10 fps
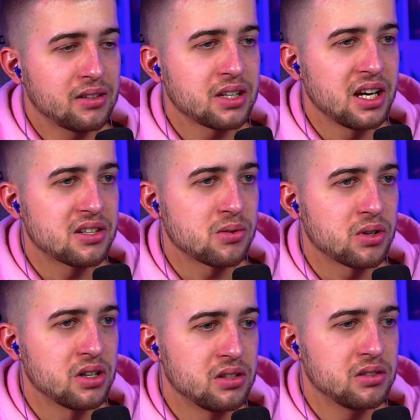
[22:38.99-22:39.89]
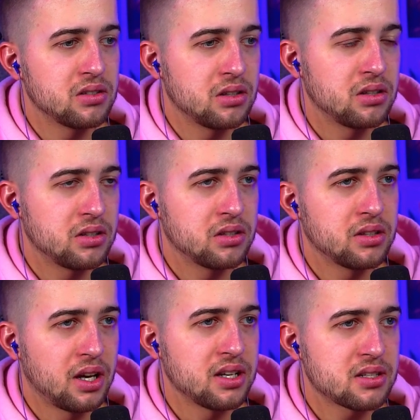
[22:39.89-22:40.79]
Okay, he's still good.
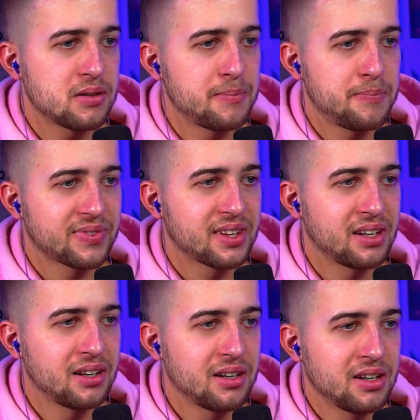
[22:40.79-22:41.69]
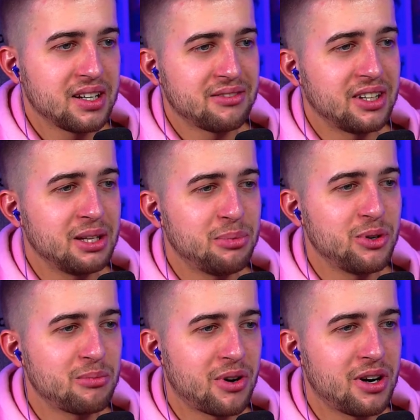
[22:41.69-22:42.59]
Nice. Fill a
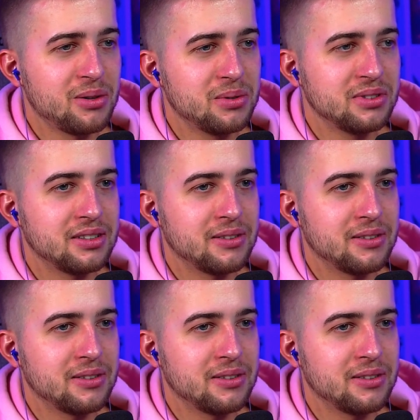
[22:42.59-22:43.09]
boon, bro.